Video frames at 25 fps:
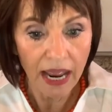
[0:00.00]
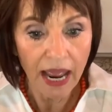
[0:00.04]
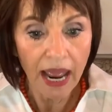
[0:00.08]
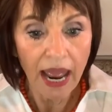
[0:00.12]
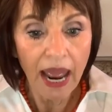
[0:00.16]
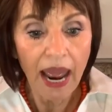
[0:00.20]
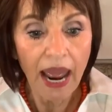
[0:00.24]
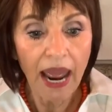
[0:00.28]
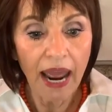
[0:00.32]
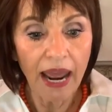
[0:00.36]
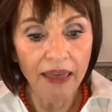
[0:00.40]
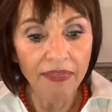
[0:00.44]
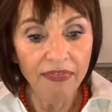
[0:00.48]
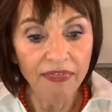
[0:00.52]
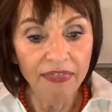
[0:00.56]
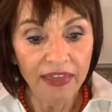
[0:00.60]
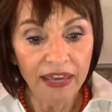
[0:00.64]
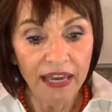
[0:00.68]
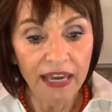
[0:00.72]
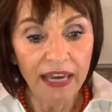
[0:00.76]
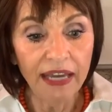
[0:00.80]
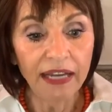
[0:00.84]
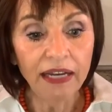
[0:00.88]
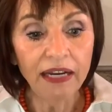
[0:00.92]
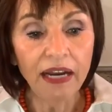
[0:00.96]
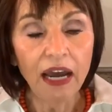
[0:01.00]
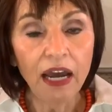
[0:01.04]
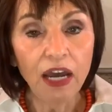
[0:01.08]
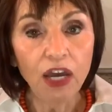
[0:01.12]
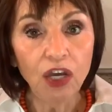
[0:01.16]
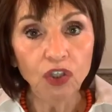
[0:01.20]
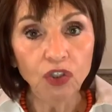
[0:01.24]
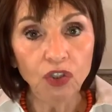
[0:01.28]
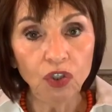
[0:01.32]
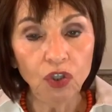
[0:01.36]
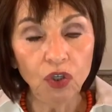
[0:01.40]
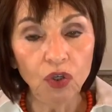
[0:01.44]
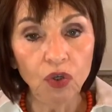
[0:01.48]
And then
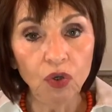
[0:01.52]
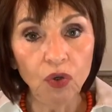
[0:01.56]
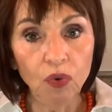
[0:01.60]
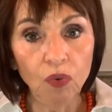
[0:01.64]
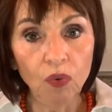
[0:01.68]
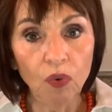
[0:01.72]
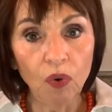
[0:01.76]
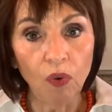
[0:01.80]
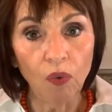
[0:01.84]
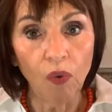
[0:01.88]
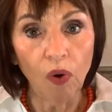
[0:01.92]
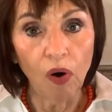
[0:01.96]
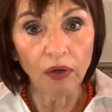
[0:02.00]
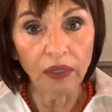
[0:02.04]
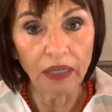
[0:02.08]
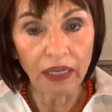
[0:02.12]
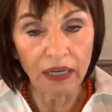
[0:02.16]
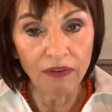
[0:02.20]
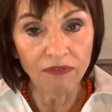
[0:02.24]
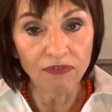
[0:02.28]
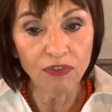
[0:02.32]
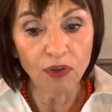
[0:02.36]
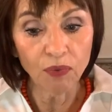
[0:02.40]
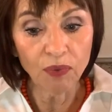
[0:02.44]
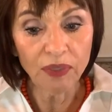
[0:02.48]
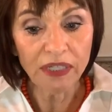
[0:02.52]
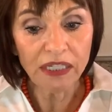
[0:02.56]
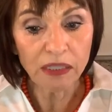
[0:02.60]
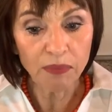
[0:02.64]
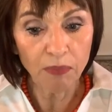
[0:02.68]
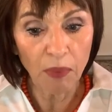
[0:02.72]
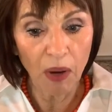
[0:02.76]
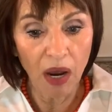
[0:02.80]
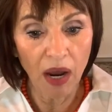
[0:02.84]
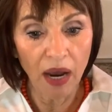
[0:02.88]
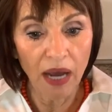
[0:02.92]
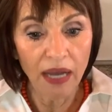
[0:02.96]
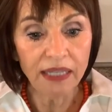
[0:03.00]
you give the
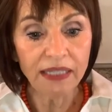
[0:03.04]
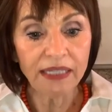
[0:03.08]
response.